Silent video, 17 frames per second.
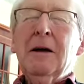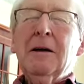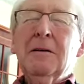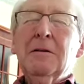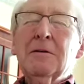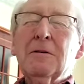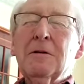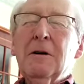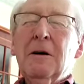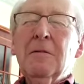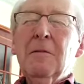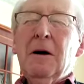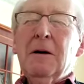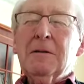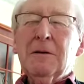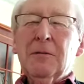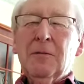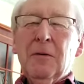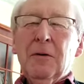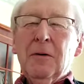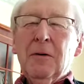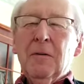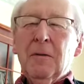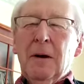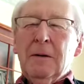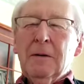thank you so much for
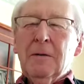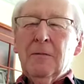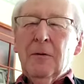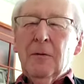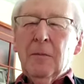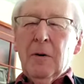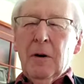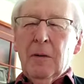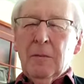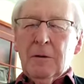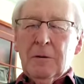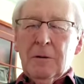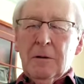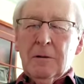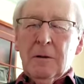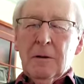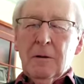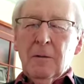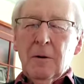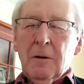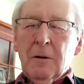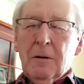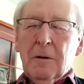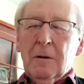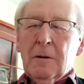your wonderful promises in the Word.